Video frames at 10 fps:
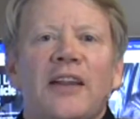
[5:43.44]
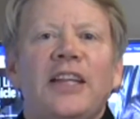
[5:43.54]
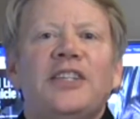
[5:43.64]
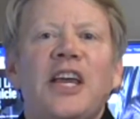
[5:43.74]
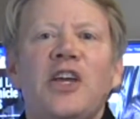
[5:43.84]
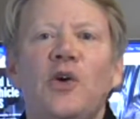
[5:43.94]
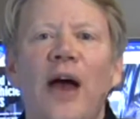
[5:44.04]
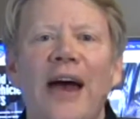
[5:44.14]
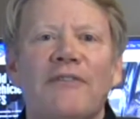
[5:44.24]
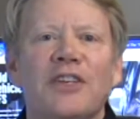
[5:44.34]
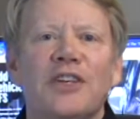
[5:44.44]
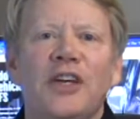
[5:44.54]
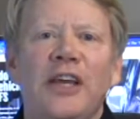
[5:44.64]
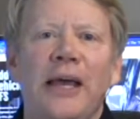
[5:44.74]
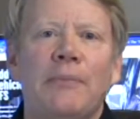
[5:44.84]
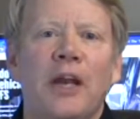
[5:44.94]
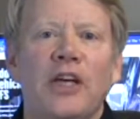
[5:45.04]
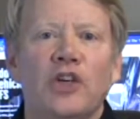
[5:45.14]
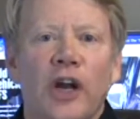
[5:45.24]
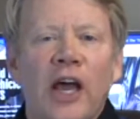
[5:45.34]
Let's say you have this
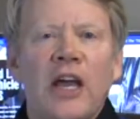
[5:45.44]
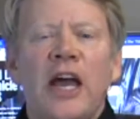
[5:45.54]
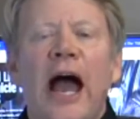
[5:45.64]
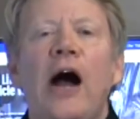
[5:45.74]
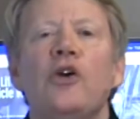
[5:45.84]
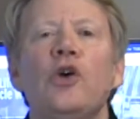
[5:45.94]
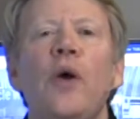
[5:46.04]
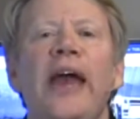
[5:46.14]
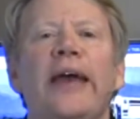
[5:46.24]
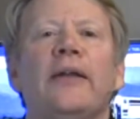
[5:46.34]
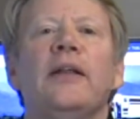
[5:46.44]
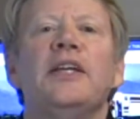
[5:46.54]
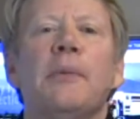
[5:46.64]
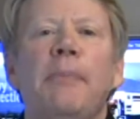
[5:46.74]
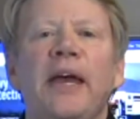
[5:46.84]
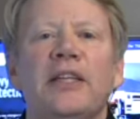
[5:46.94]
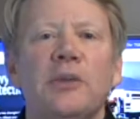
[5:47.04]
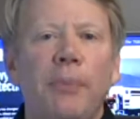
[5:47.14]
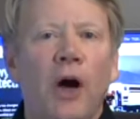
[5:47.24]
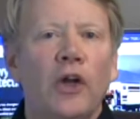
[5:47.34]
contamination. How you handle it depends
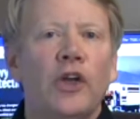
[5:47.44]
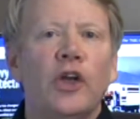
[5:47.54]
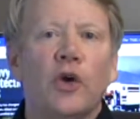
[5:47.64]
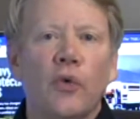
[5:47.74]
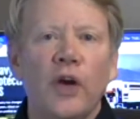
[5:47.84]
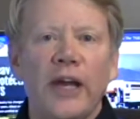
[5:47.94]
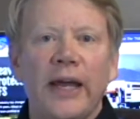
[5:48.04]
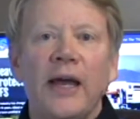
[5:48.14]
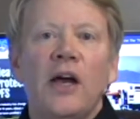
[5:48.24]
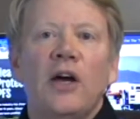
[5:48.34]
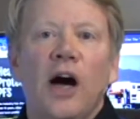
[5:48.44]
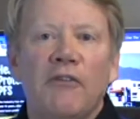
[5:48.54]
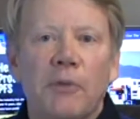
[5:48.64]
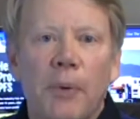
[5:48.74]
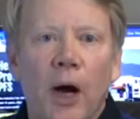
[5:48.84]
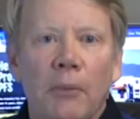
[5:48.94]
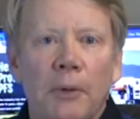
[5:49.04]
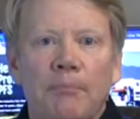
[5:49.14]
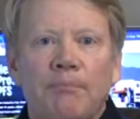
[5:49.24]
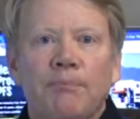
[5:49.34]
upon the degree of the
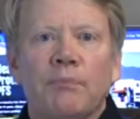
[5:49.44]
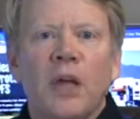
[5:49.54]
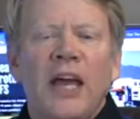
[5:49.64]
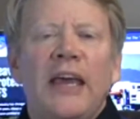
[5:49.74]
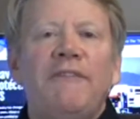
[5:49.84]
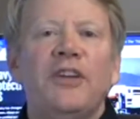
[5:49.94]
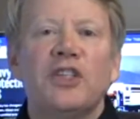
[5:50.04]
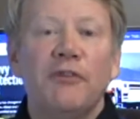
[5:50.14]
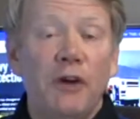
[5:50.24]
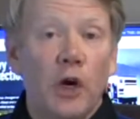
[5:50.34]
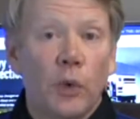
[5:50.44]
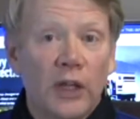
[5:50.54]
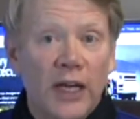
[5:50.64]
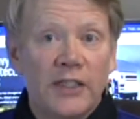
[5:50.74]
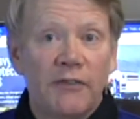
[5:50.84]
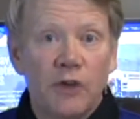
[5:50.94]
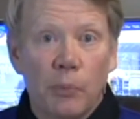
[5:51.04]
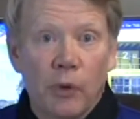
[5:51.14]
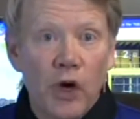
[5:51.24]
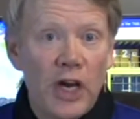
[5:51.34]
problem. If it's severe with lots of
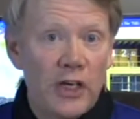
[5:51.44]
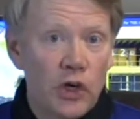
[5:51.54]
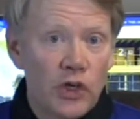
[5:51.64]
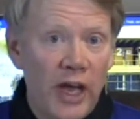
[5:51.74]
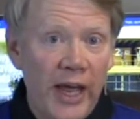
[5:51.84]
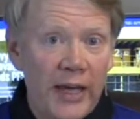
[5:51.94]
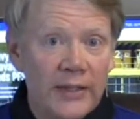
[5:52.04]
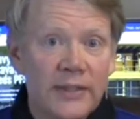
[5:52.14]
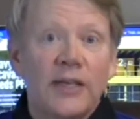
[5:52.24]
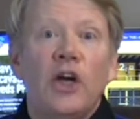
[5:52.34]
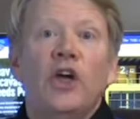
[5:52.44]
debris in your tanks,